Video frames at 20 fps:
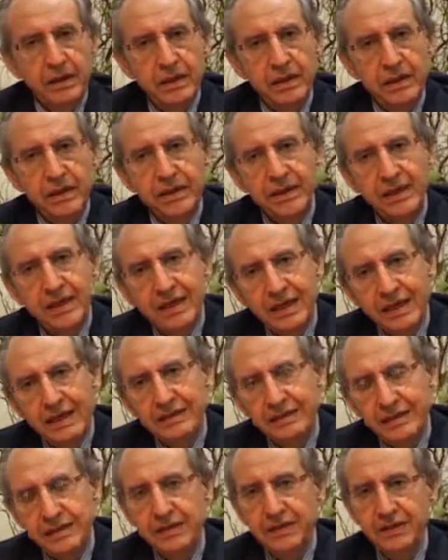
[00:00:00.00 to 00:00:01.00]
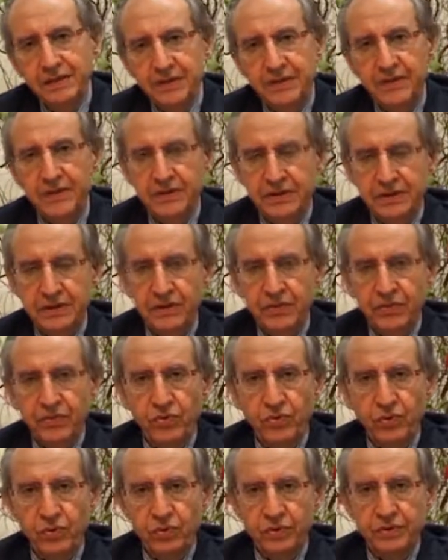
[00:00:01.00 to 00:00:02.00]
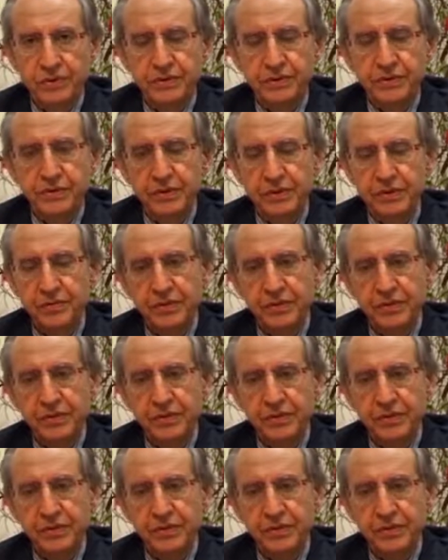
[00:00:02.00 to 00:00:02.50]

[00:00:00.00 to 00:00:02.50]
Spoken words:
There is a difference, of course,